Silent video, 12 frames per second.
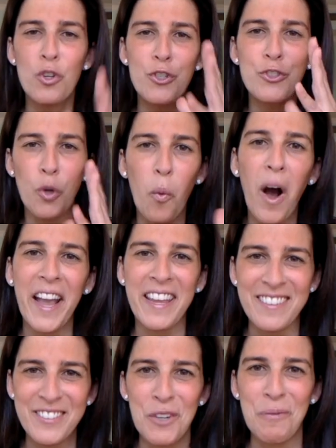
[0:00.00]
So why?
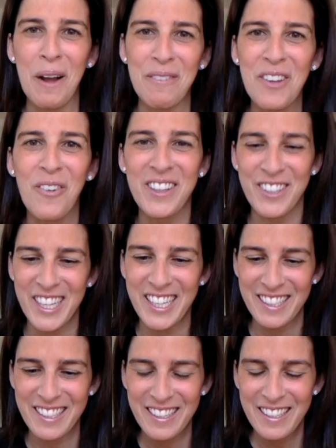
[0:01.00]
You're probably wondering.
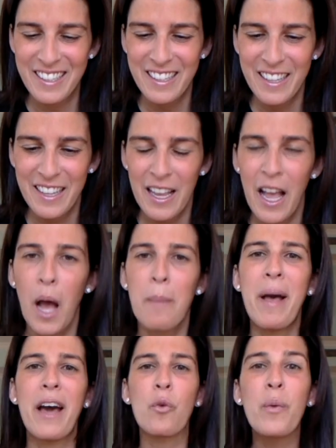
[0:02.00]

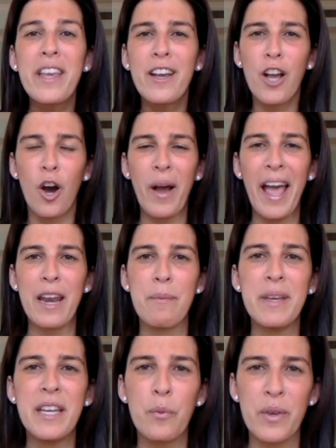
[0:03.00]
About a week ago, I had a
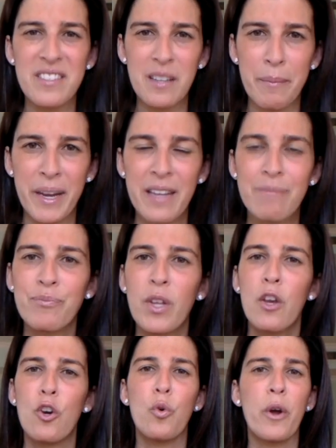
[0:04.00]
meeting with somebody
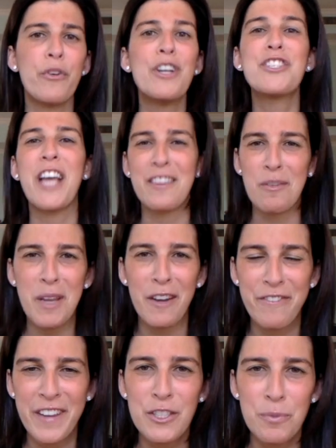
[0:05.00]
who had reached out to me
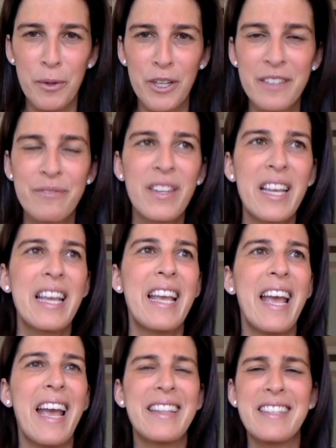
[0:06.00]
on Facebook,
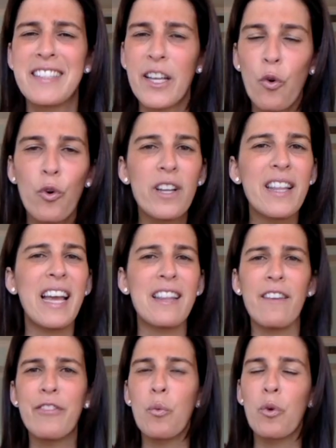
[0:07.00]
and he said, Orly, I
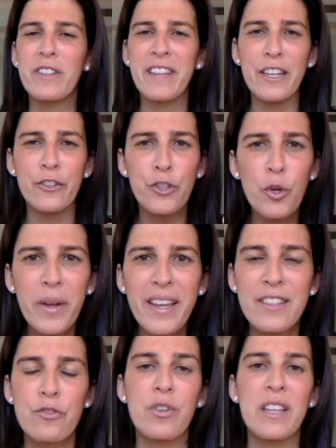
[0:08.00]
love the work that you're doing.
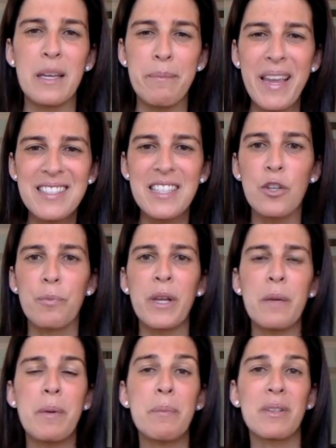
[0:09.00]
It's really amazing. You're
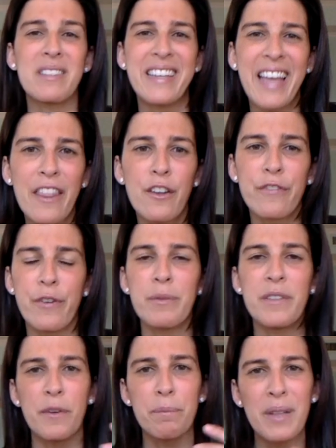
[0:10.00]
bringing people together from
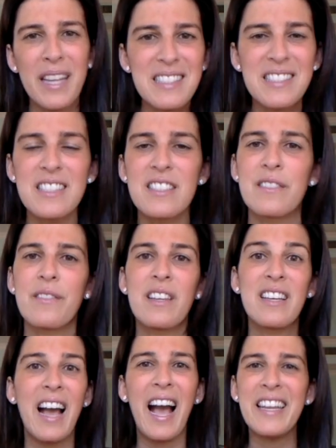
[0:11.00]
different places.
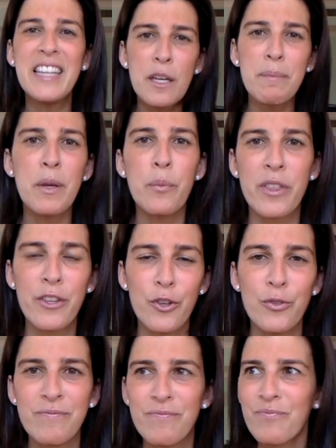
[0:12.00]
I need to meet with you.